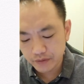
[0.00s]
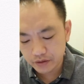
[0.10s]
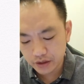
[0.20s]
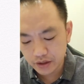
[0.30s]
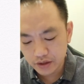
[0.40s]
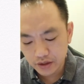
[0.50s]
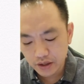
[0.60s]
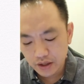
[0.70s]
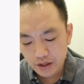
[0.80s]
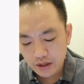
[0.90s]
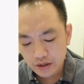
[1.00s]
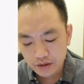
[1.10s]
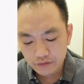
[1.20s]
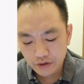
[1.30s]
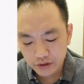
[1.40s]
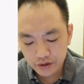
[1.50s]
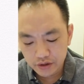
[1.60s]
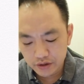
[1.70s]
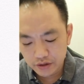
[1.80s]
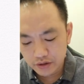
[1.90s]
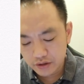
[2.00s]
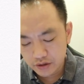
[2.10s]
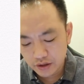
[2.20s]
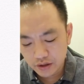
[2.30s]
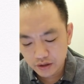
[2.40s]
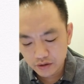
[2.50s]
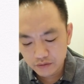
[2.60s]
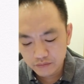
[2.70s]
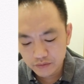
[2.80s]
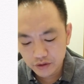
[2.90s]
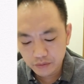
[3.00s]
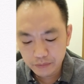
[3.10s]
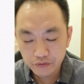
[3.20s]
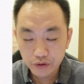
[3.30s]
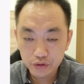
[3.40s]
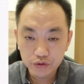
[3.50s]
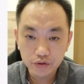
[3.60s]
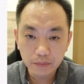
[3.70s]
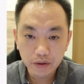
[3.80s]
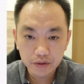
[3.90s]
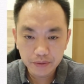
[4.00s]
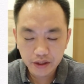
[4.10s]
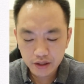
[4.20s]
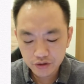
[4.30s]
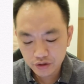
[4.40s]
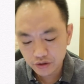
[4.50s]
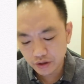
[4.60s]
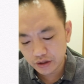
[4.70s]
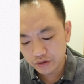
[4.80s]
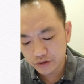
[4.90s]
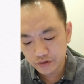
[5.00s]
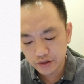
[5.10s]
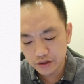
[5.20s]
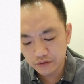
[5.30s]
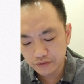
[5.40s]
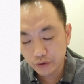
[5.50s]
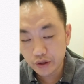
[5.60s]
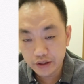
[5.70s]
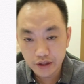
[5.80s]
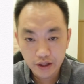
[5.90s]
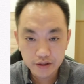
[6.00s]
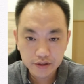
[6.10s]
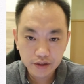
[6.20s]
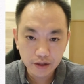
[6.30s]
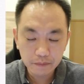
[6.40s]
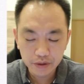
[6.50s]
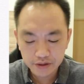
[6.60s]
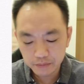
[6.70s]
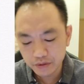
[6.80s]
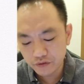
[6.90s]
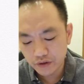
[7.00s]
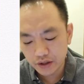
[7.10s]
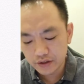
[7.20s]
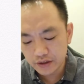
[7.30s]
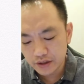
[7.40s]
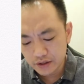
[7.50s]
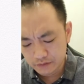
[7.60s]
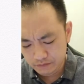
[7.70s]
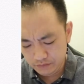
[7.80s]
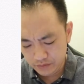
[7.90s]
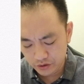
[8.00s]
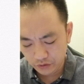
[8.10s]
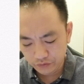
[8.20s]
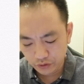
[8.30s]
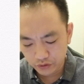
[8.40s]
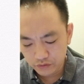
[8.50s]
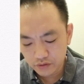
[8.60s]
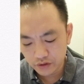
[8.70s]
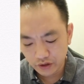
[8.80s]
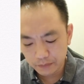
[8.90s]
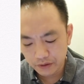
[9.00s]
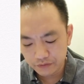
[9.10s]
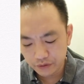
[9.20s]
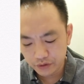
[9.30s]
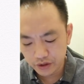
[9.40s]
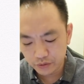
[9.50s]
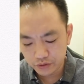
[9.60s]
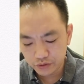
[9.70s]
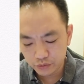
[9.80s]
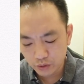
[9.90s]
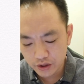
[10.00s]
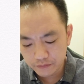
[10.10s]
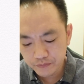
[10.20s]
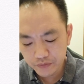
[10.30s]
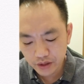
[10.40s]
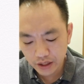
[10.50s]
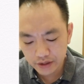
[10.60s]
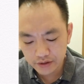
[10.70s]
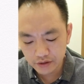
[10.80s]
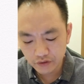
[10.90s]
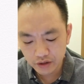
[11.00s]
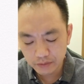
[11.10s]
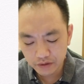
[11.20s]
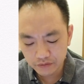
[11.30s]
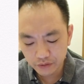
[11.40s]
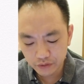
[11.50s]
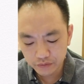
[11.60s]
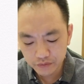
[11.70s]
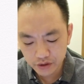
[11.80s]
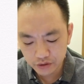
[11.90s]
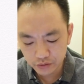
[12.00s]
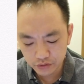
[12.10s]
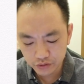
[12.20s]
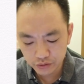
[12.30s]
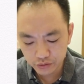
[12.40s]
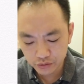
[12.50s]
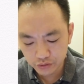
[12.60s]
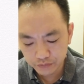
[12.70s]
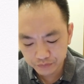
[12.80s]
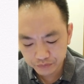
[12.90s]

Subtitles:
Okay, and then from here, before you do the multiplication, you can also see 4 and 8 can be simplified. So 4 divided by 4 equals to 1. 8 divided by 4 equals to 2.